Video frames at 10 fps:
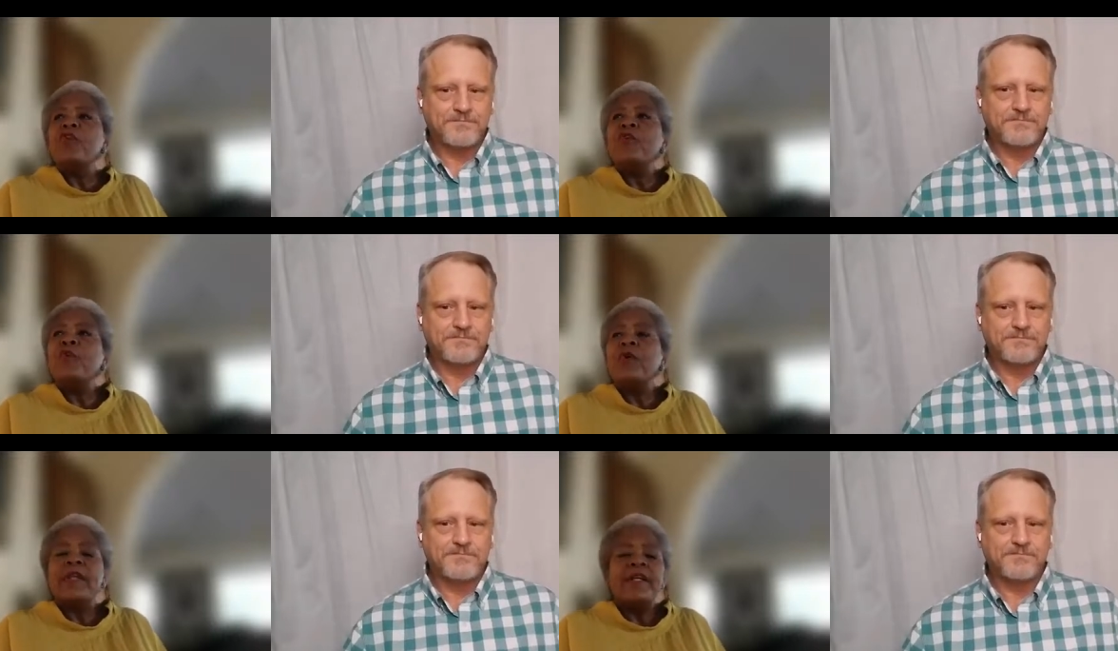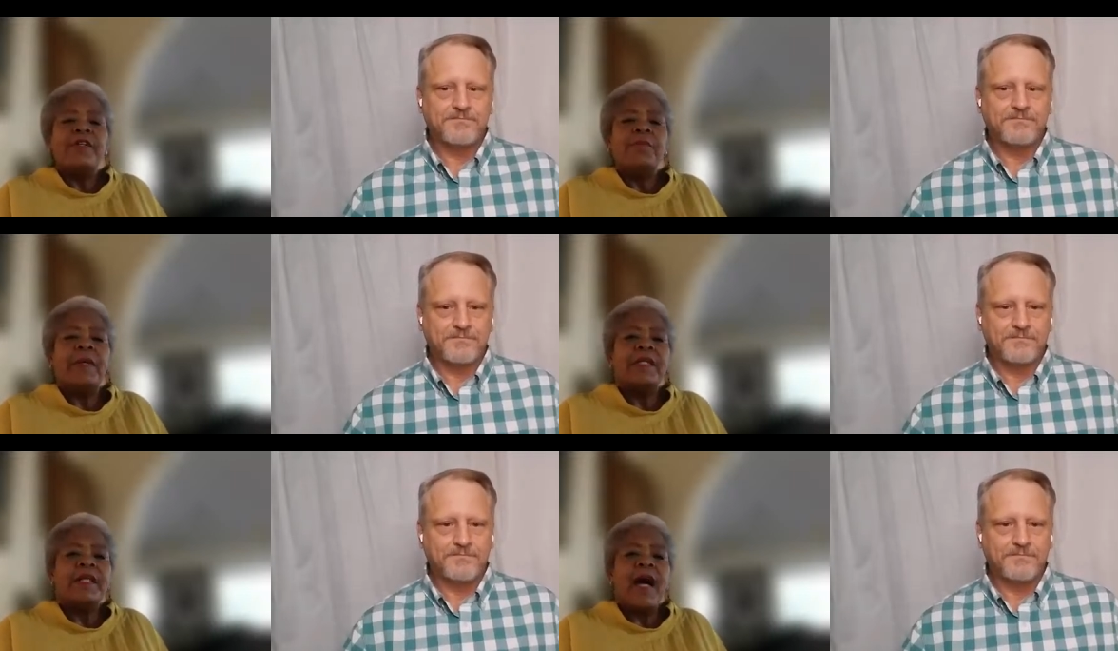Speaker 1: over really into
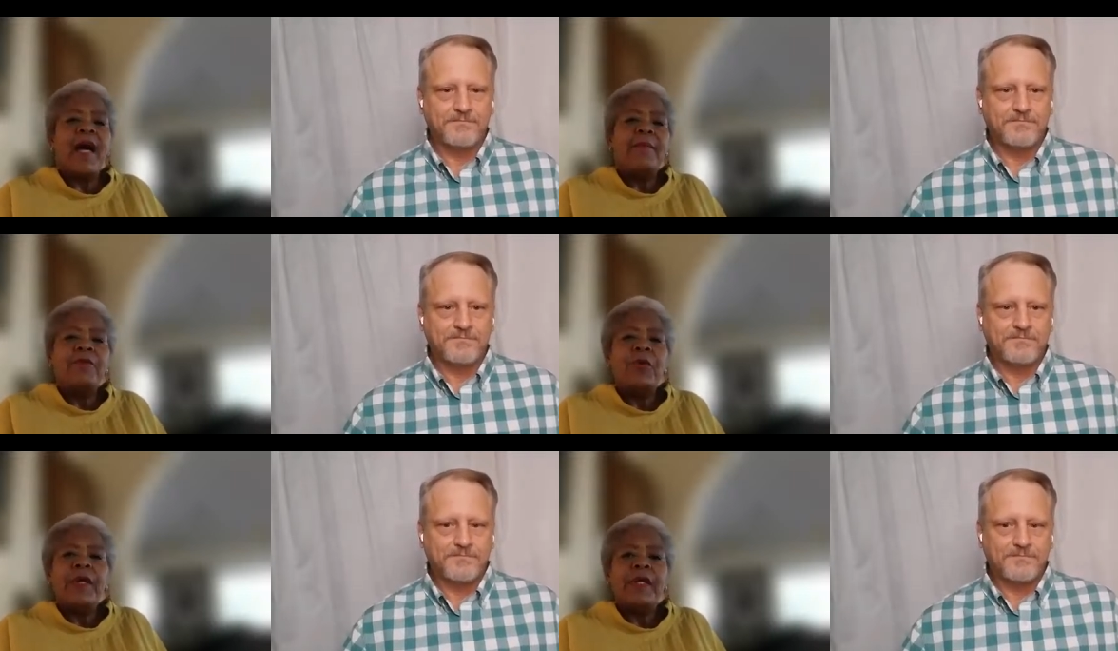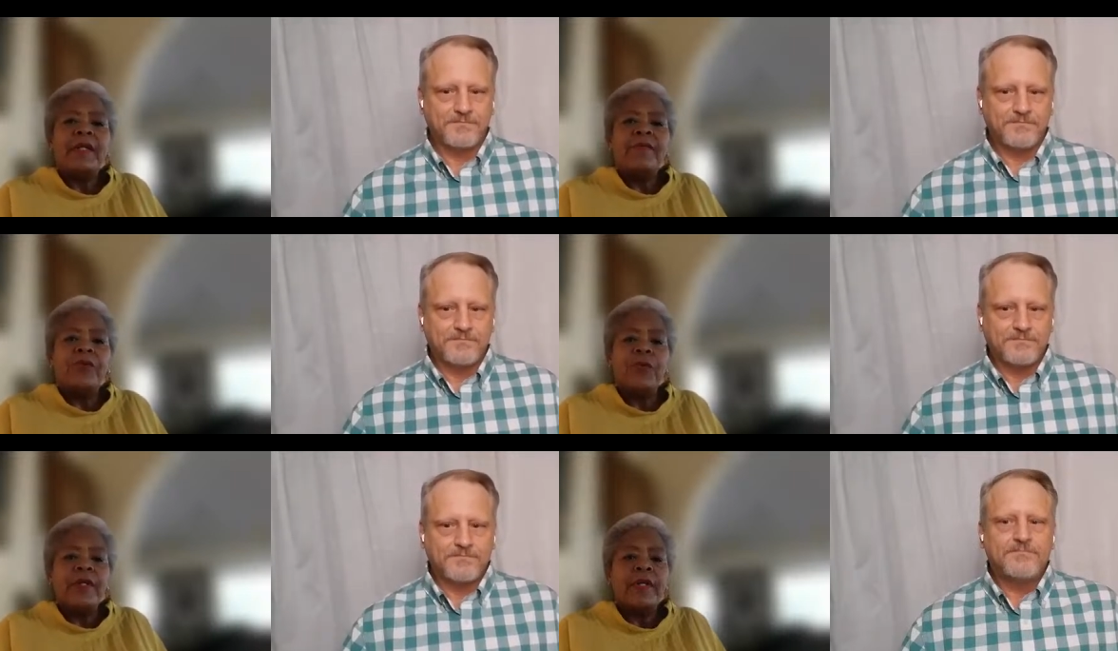big time doing
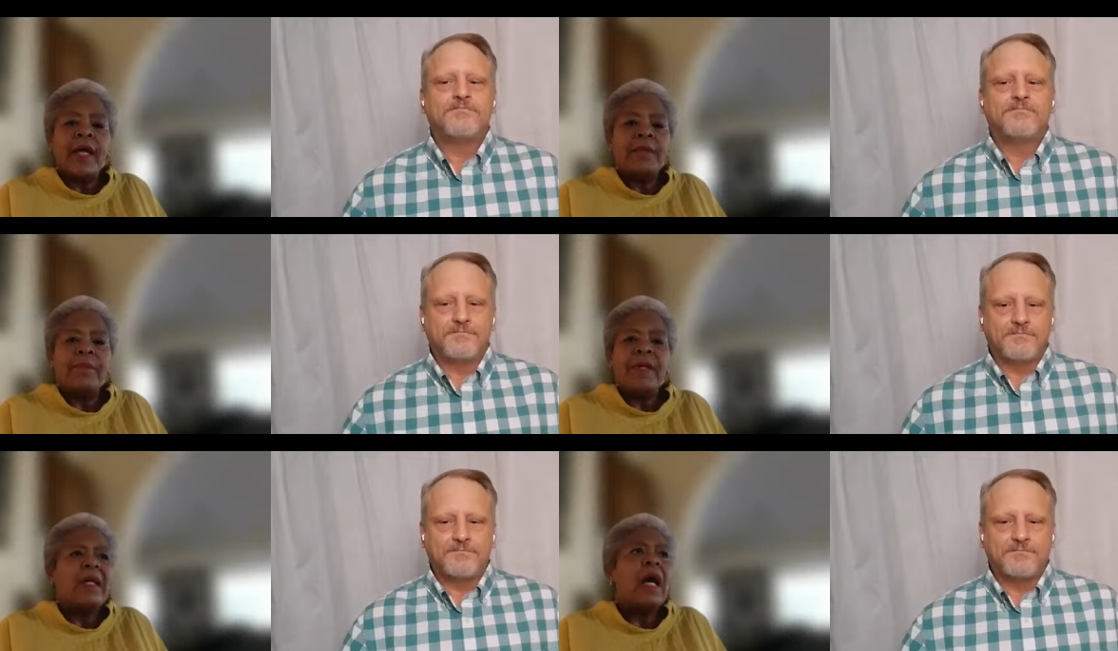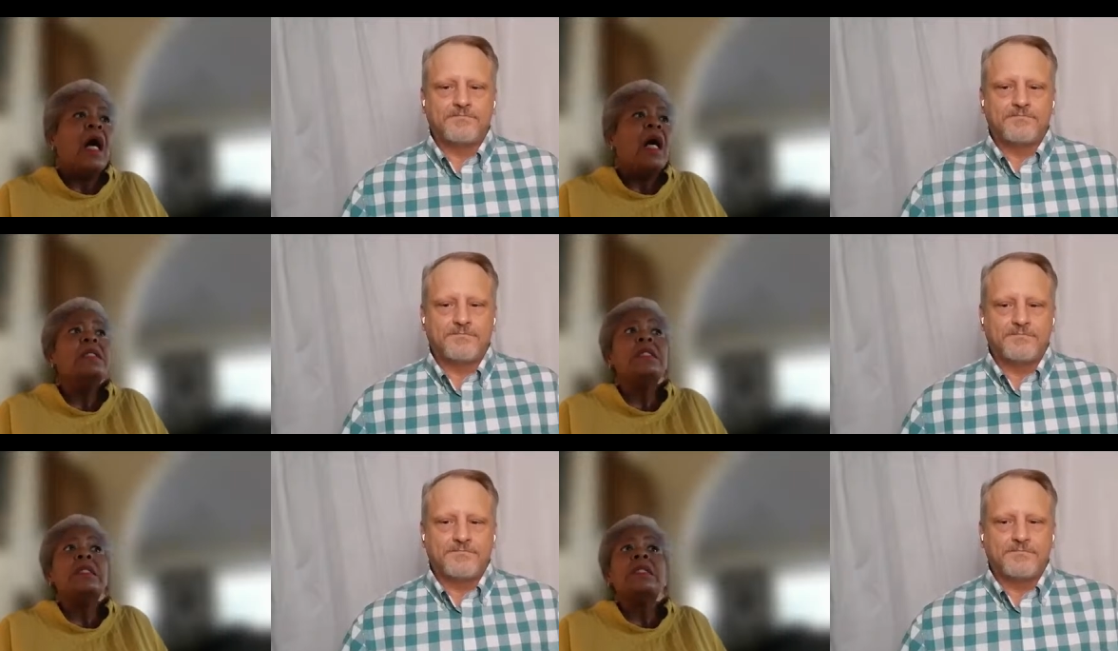doing that
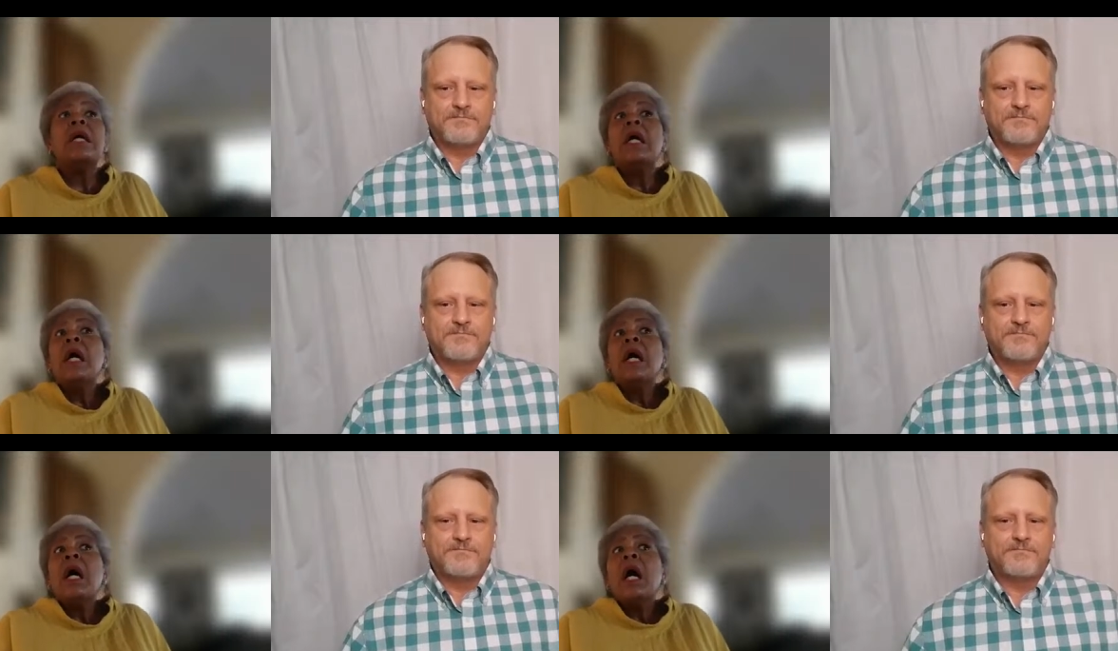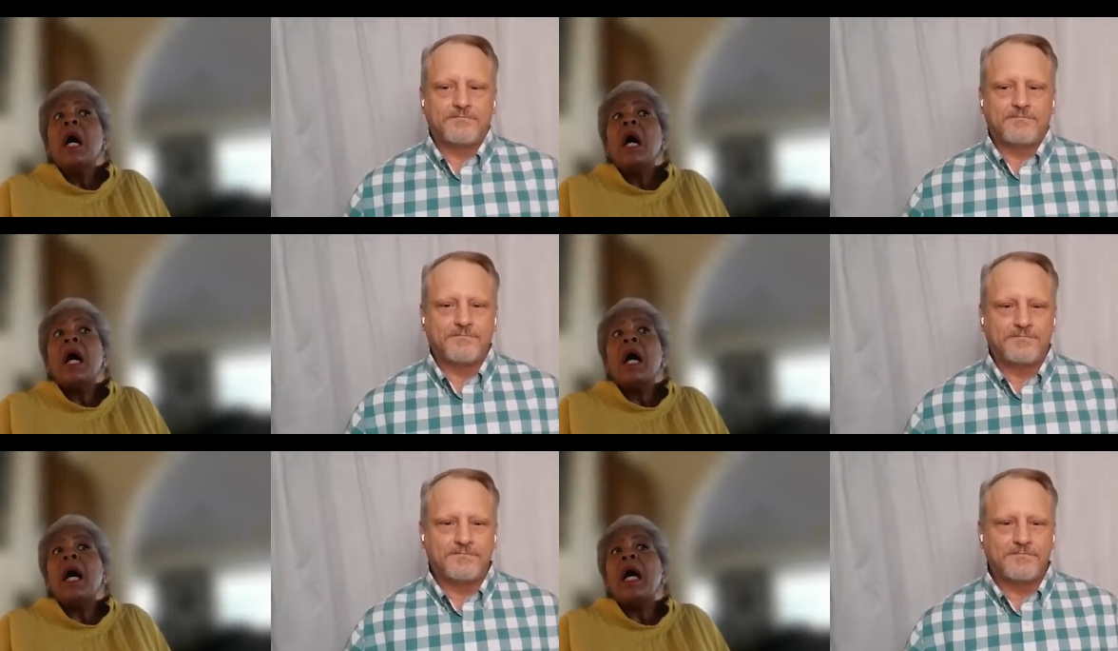because
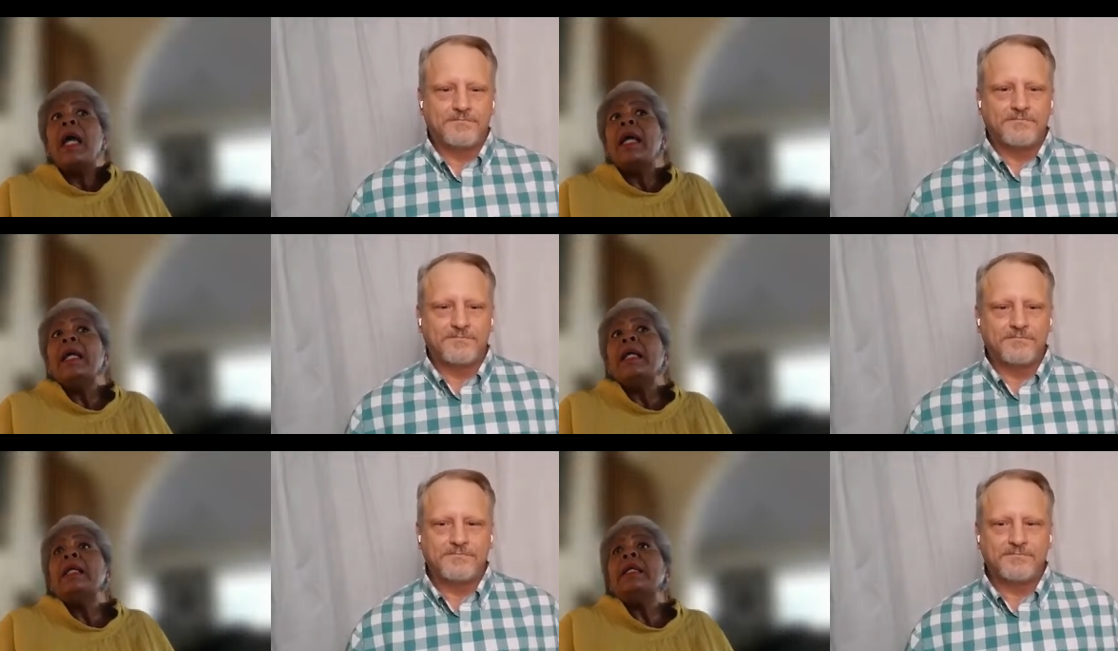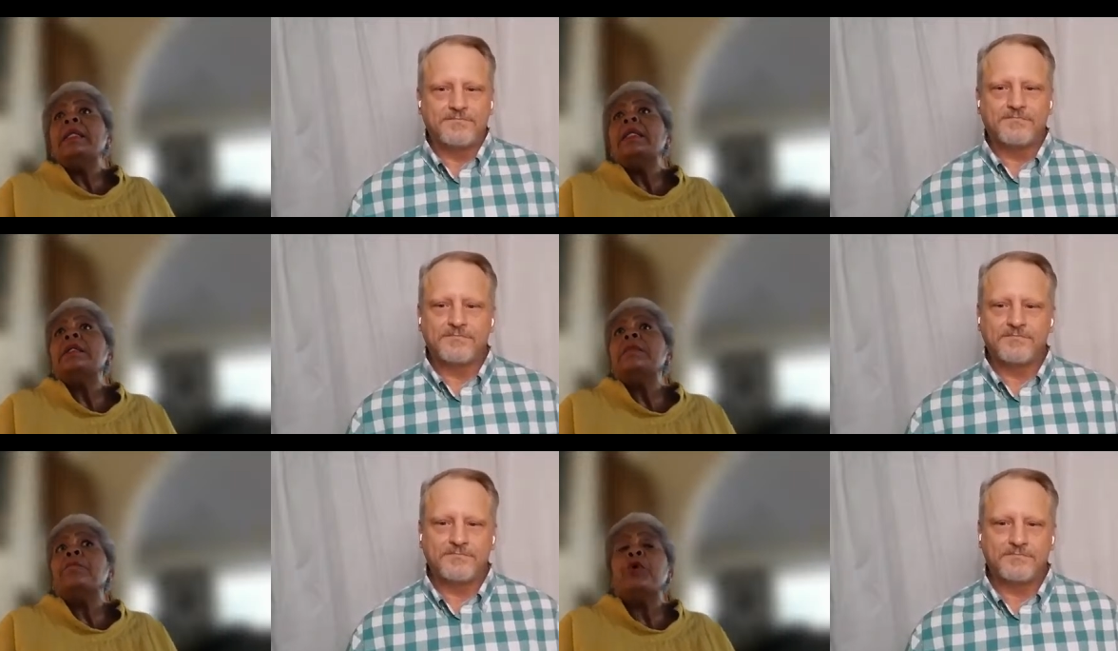I
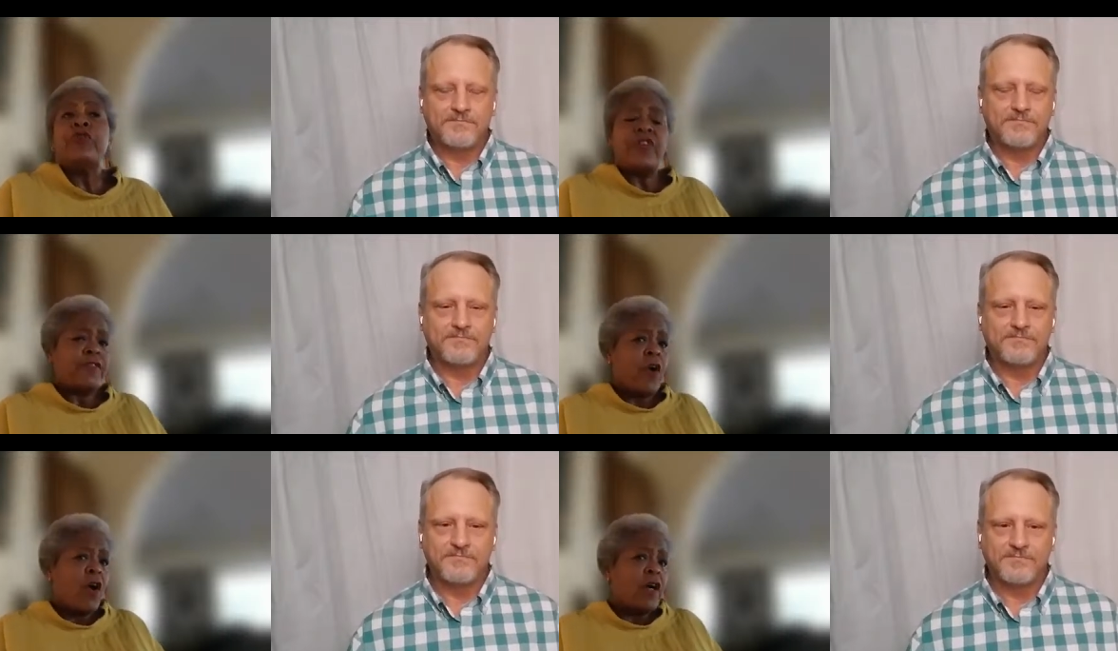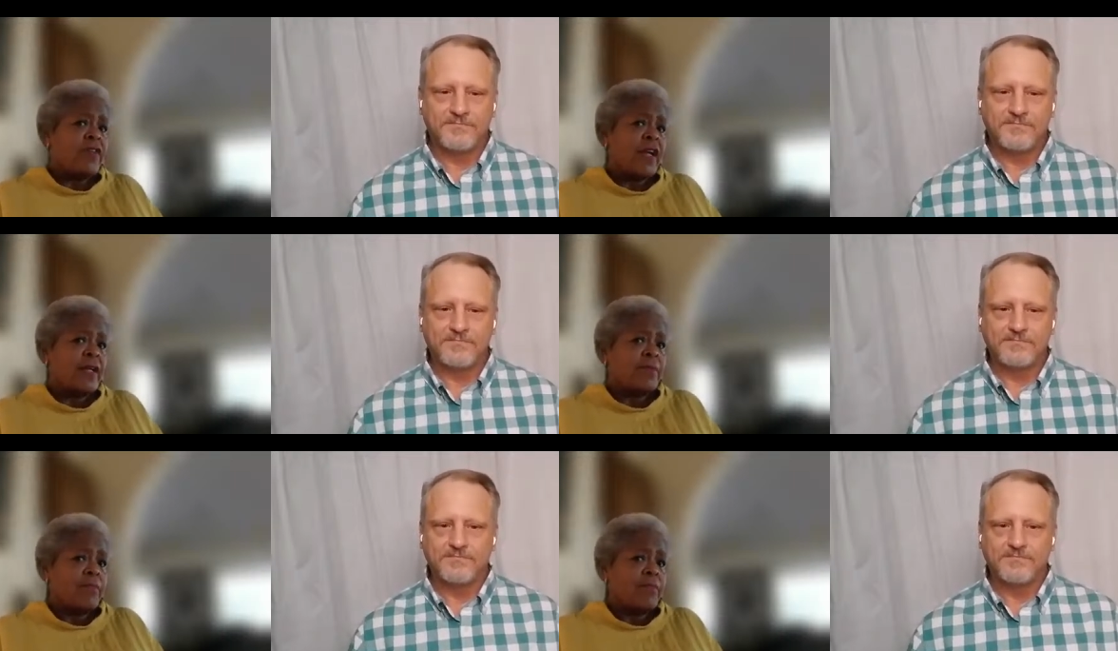didn't push as hard as I